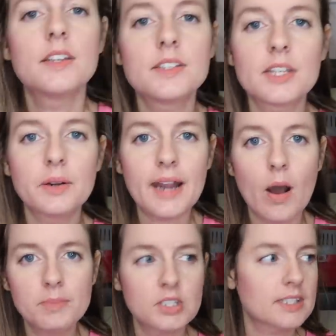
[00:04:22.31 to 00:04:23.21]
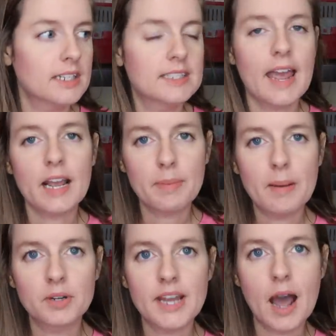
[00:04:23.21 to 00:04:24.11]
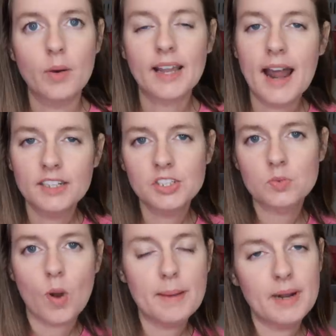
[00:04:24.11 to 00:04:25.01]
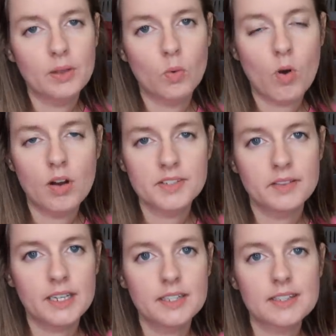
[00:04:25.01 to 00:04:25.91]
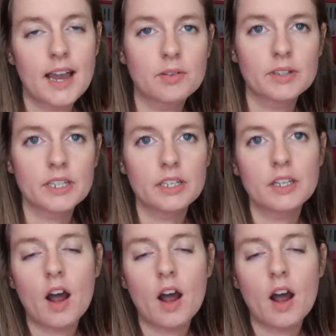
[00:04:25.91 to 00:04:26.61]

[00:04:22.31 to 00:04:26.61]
So now I'm just gonna take a paper towel and kind of just wipe down the walls on the inside really good.